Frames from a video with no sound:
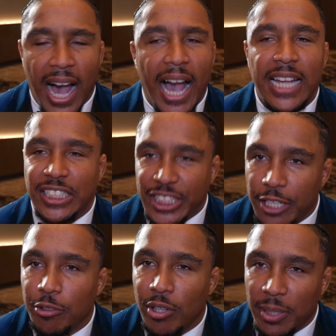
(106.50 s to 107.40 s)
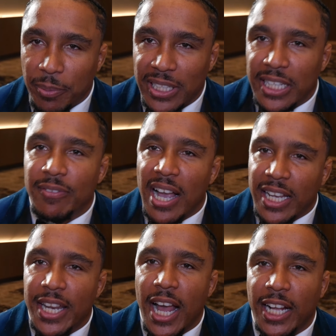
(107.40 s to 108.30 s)
I genuinely believe I
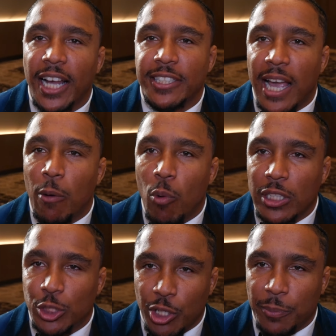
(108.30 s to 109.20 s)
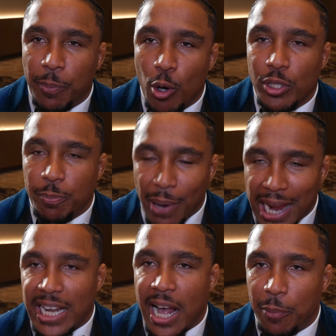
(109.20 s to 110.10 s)
can knock out that one trick pony
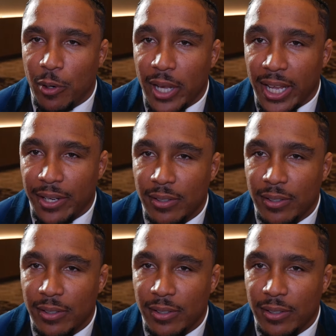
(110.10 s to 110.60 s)
pineapple head.